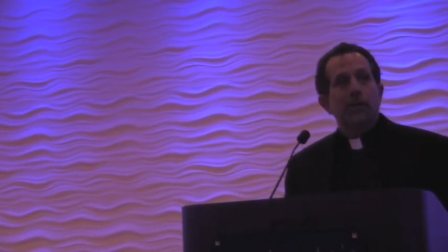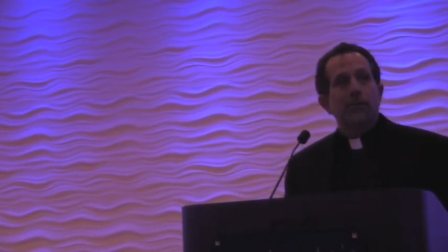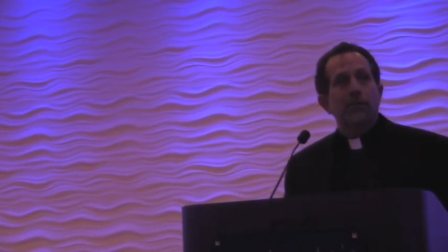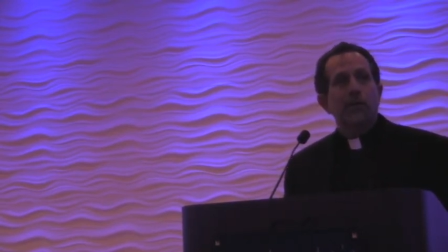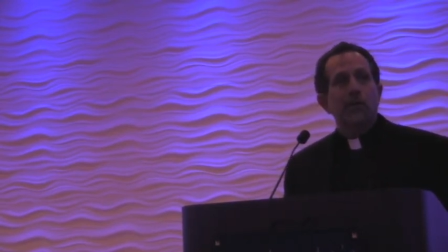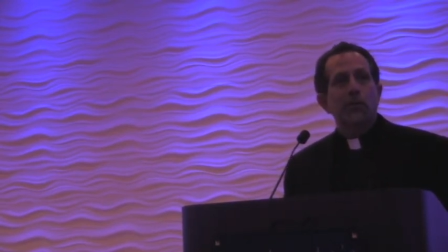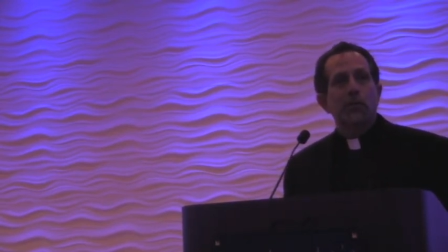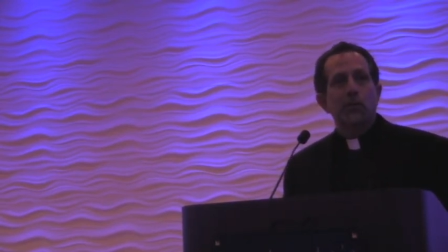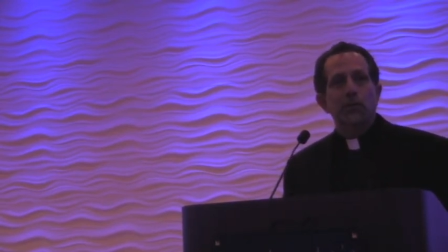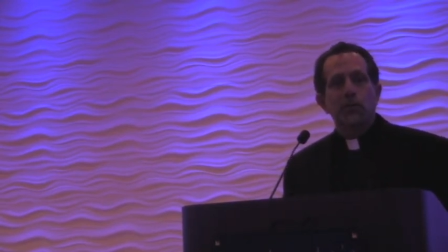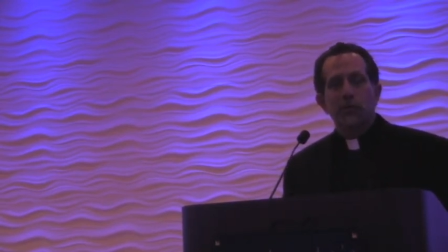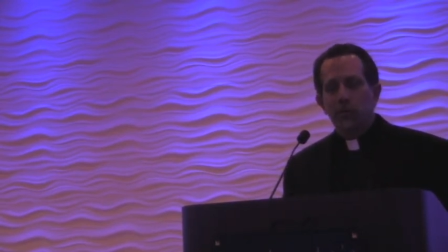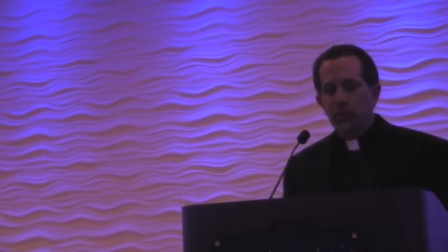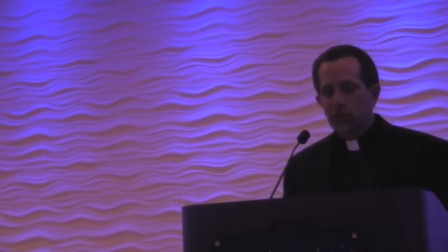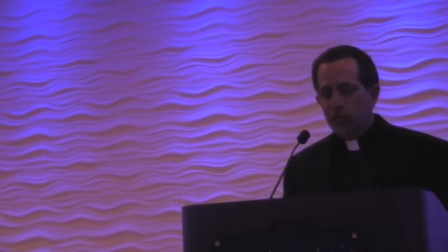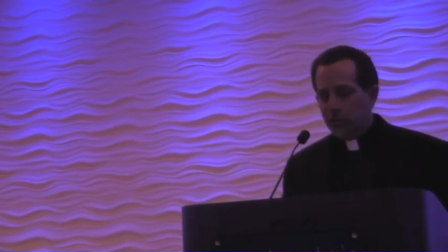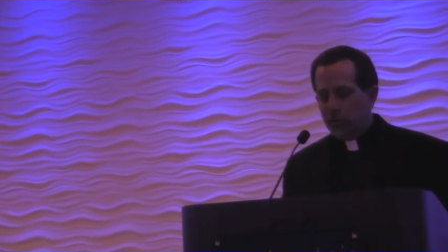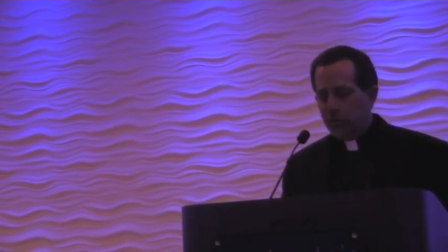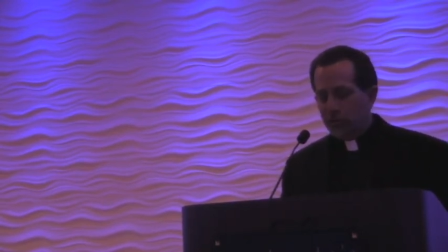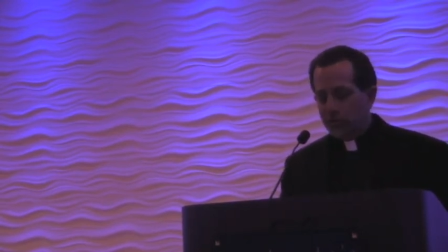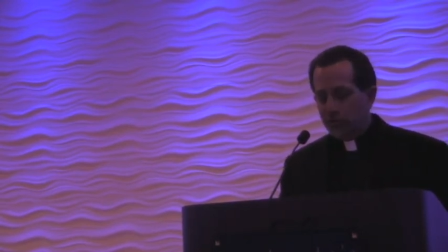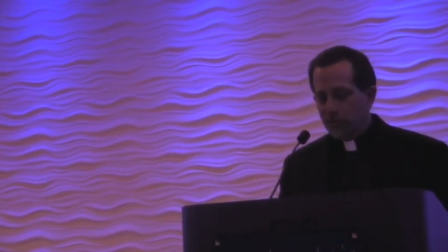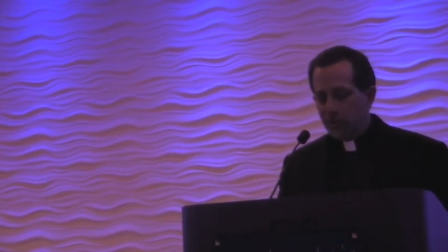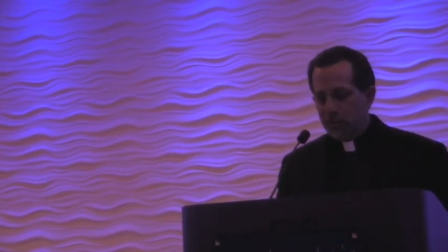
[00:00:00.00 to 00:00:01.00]
fellow
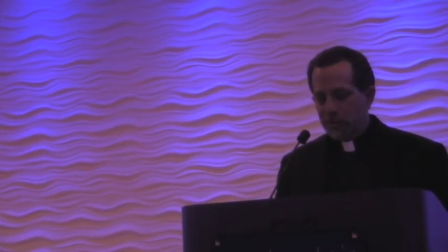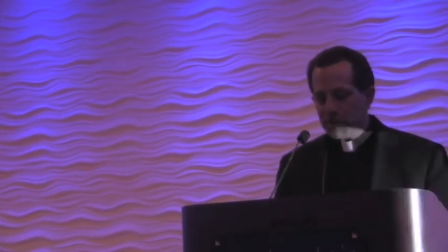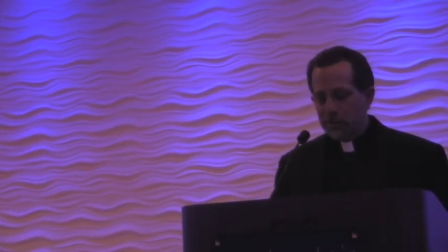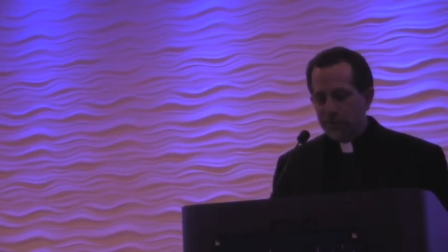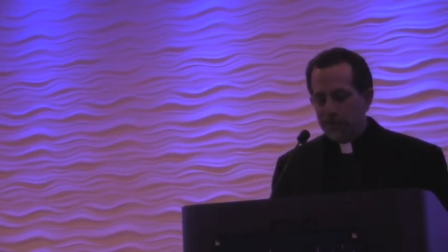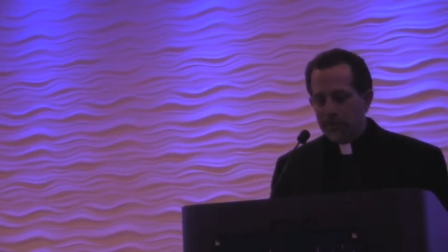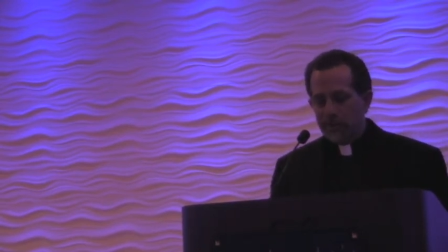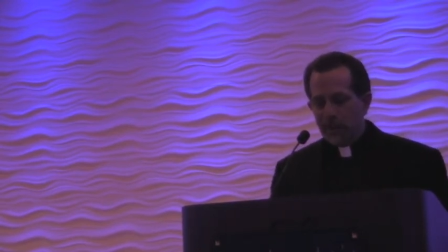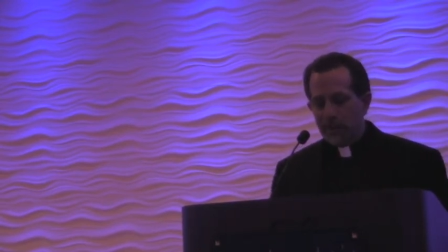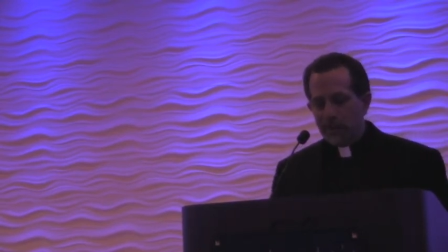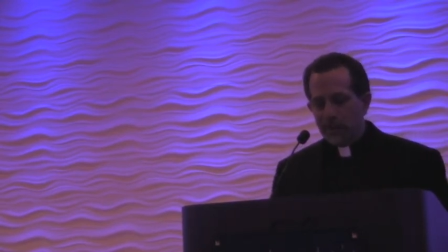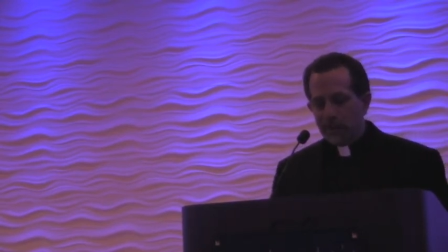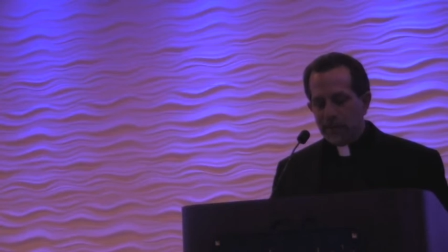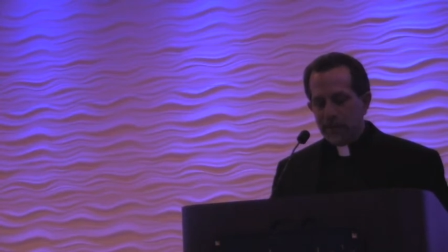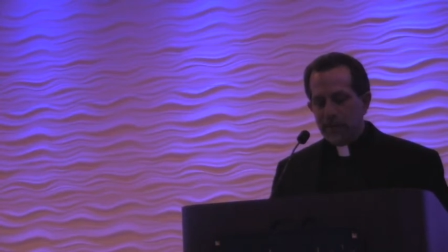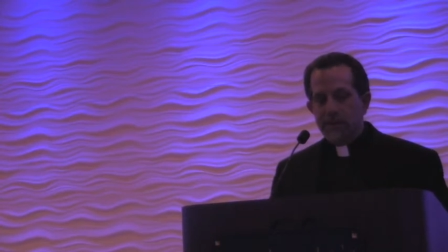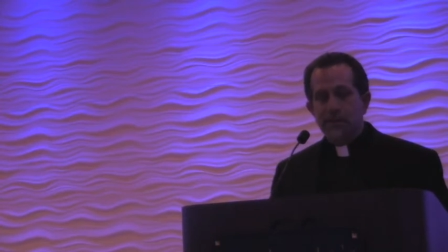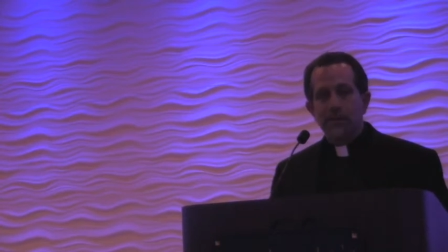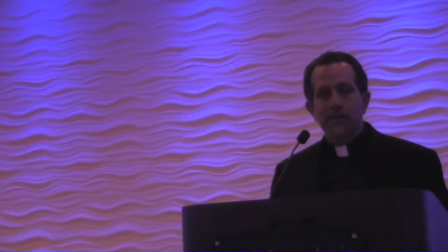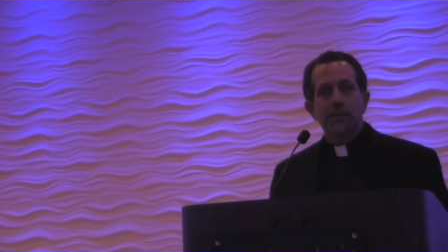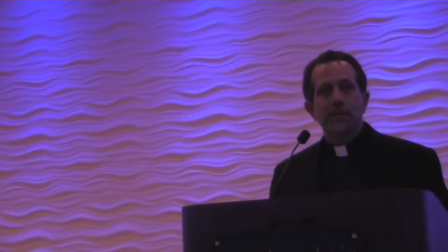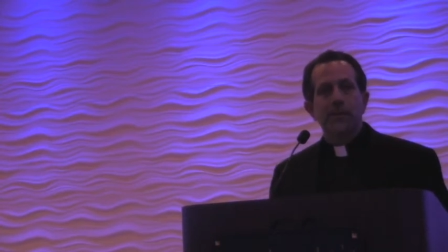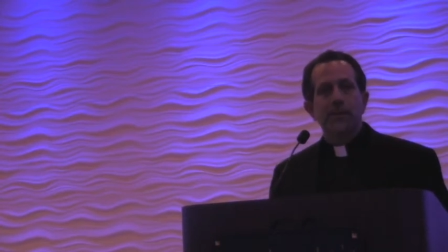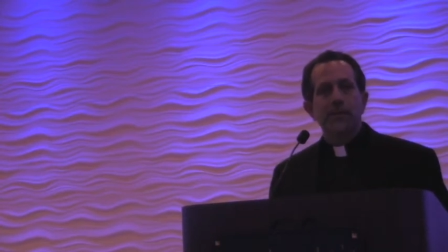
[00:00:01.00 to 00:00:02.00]
clergy and
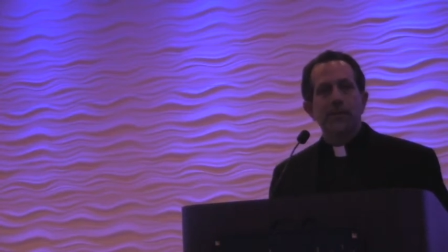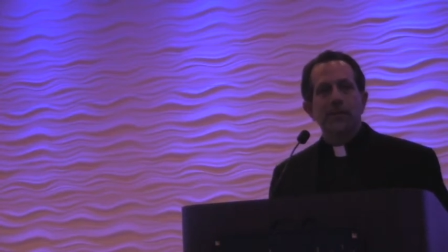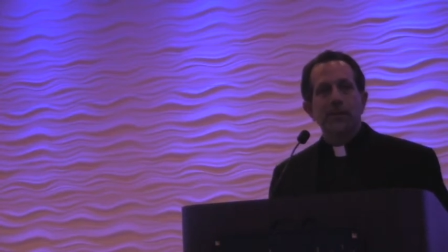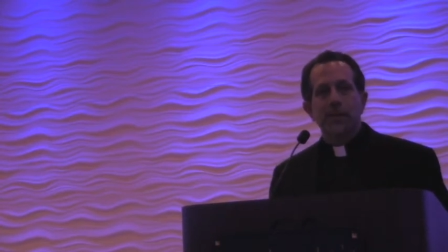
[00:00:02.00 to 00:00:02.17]
presbyteras,